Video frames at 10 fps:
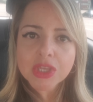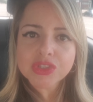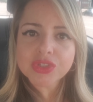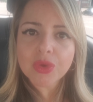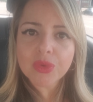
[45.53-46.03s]

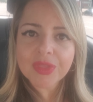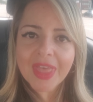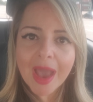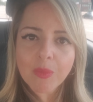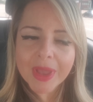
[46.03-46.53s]
So
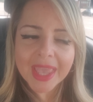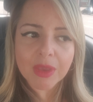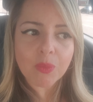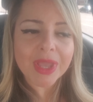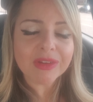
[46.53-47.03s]
that
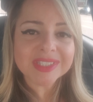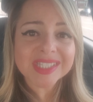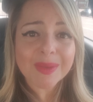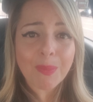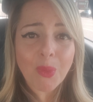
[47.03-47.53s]
way we are
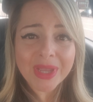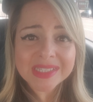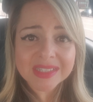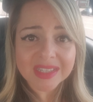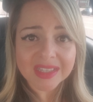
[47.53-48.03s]

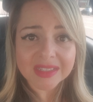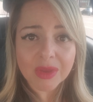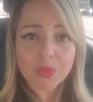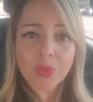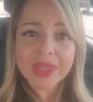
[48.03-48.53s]

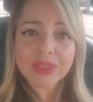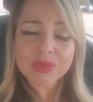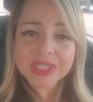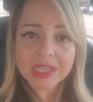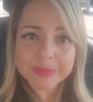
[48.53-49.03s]
disappointed when
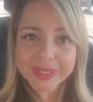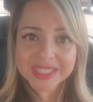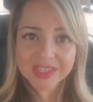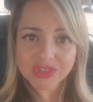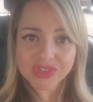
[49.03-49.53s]
those
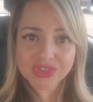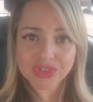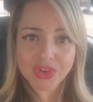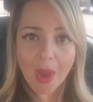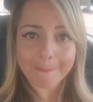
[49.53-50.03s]
expectations
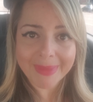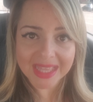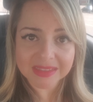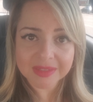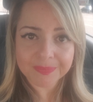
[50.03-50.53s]
are not
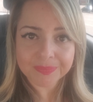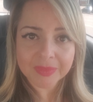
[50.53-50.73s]
met.